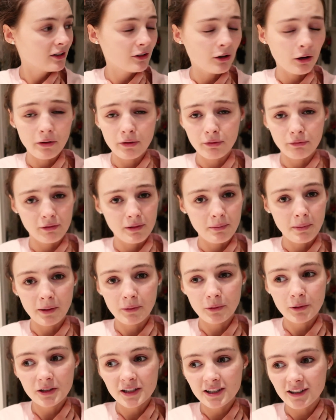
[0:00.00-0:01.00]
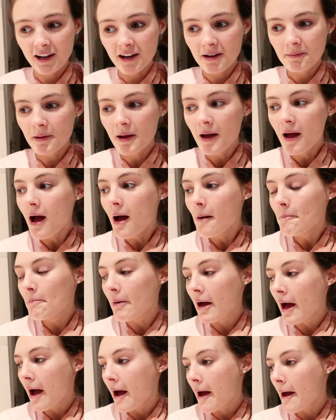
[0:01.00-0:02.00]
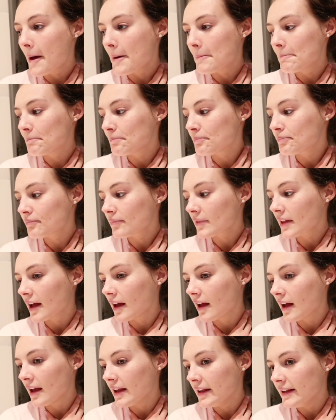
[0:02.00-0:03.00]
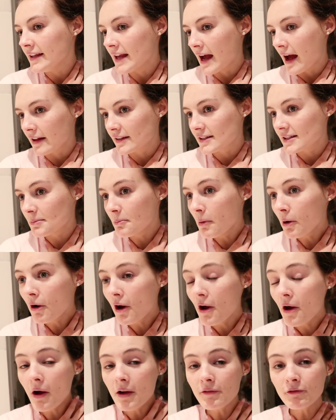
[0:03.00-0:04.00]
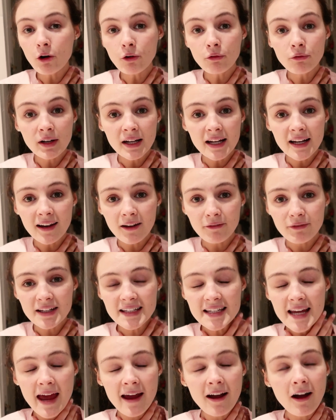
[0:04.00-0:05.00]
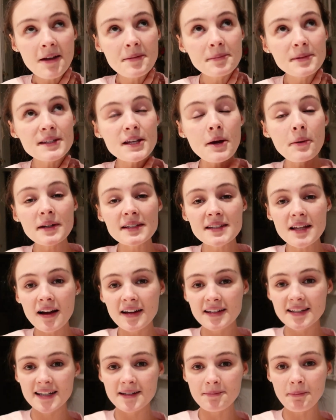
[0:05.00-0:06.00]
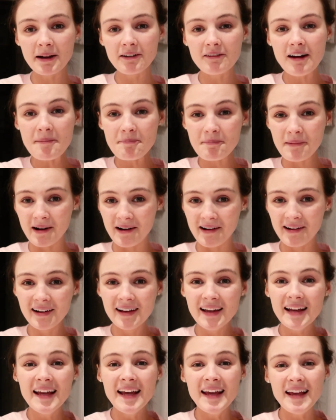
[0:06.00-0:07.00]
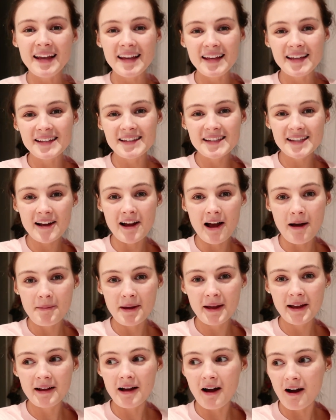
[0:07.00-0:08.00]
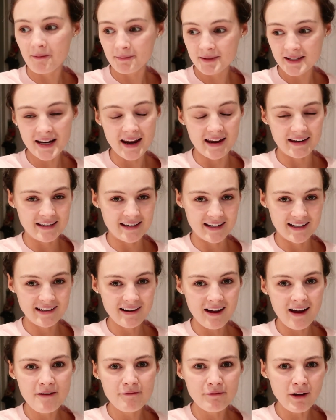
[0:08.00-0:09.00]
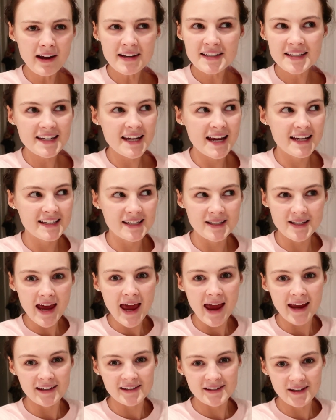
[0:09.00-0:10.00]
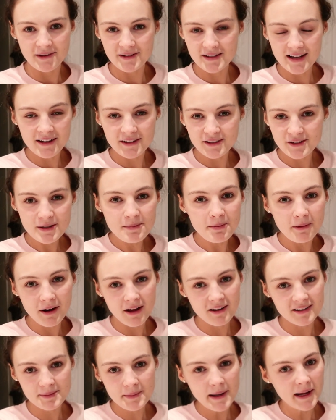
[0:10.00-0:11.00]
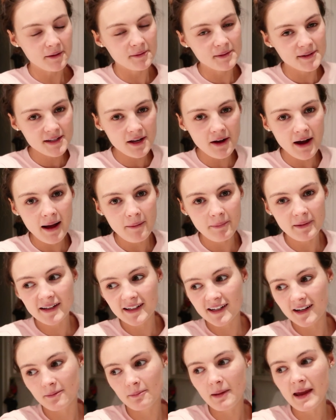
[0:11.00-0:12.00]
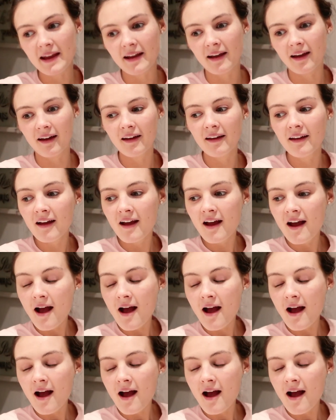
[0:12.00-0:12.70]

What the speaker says: go through my wardrobe. But yeah, tomorrow I've got a really lovely day. I'm so excited. My grandma is coming up to London. I invited her today, so it's like super last minute. I'm so happy she could make it.